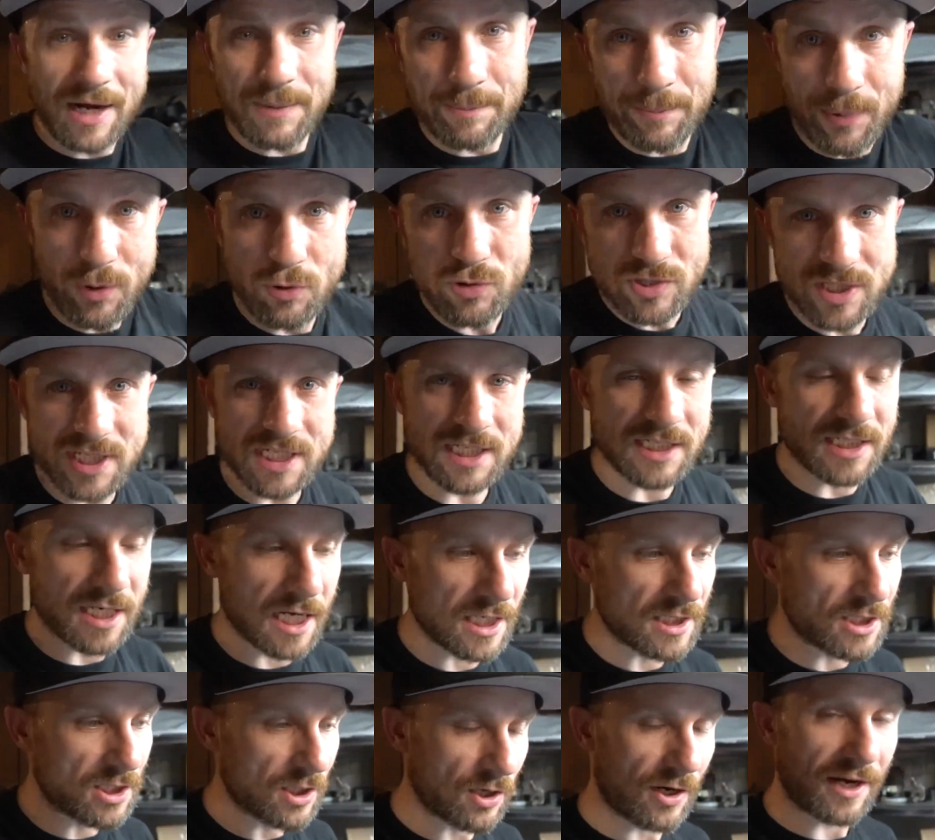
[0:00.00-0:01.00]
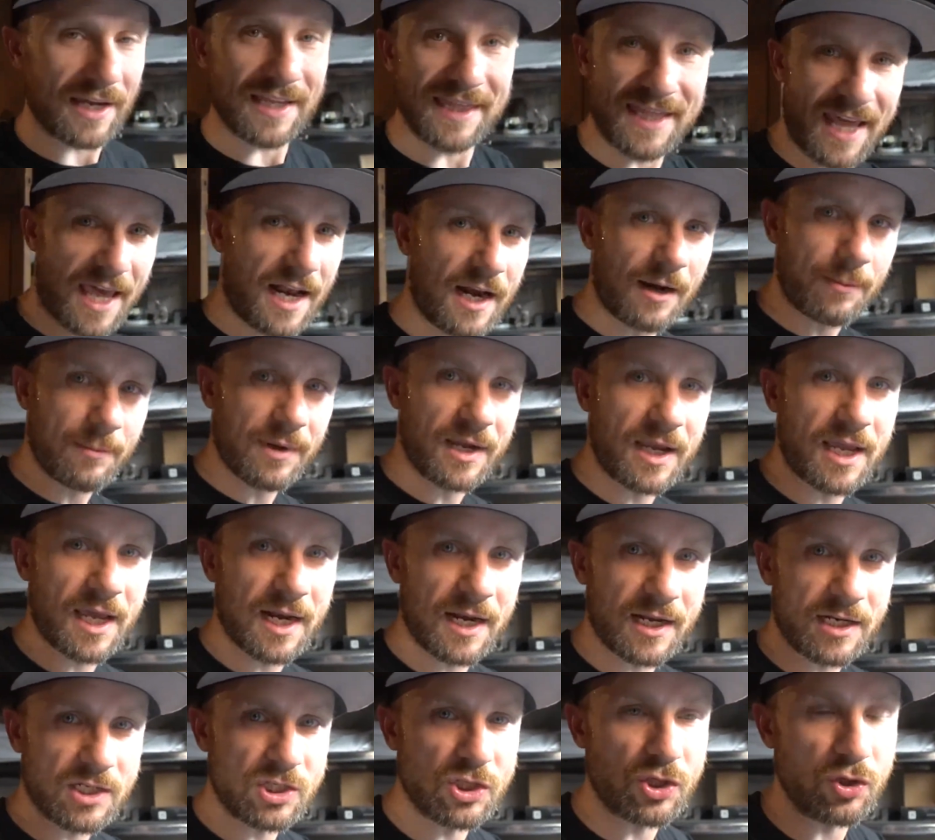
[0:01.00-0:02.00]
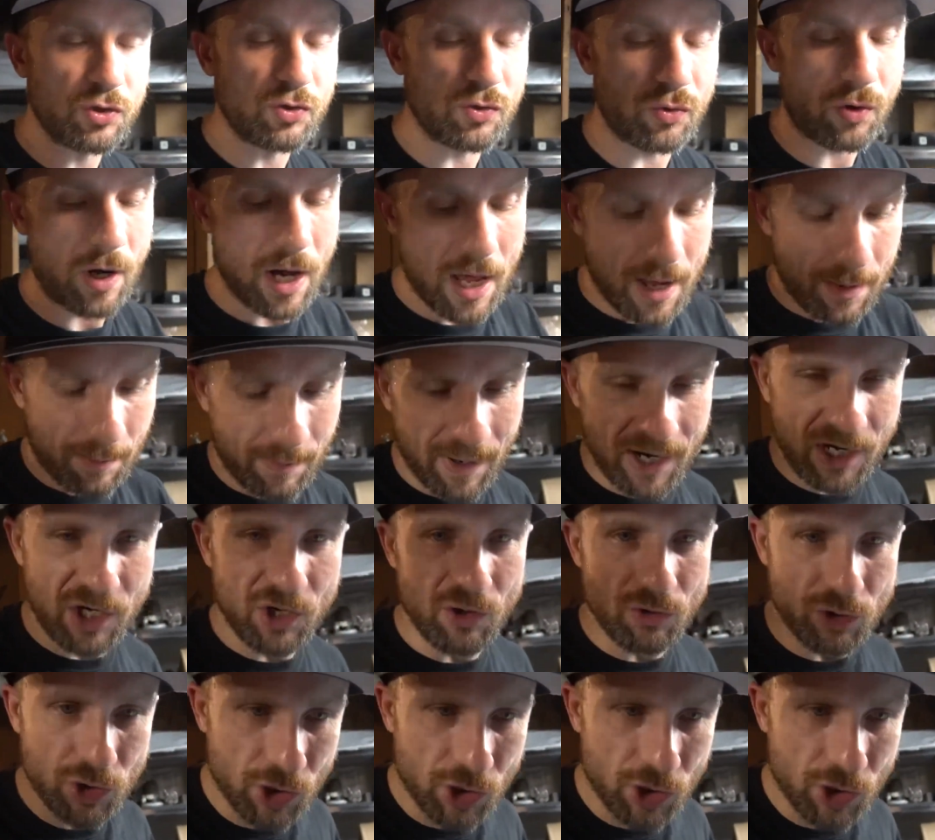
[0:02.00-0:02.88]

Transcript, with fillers: boosting tester and then I'm gonna get into my new